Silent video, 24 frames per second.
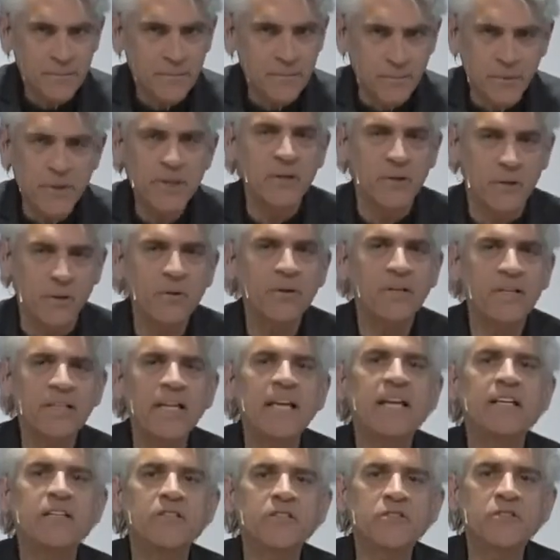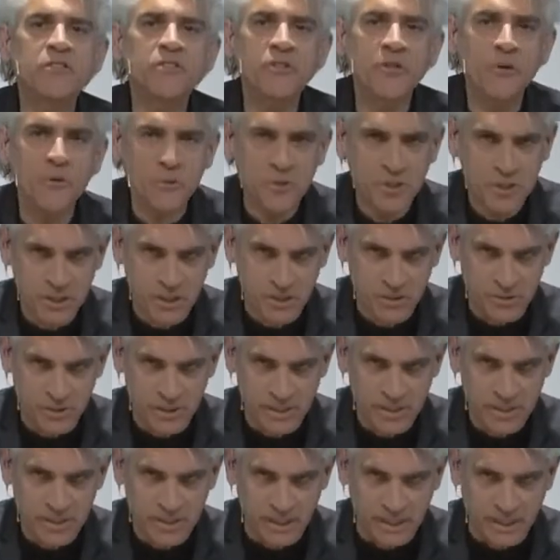We can only take it so
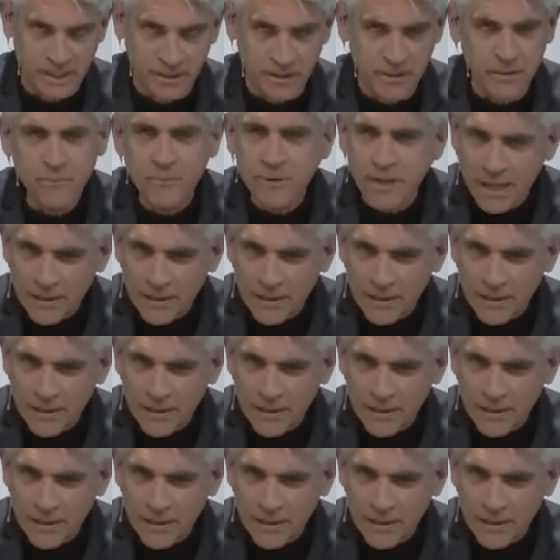seriously.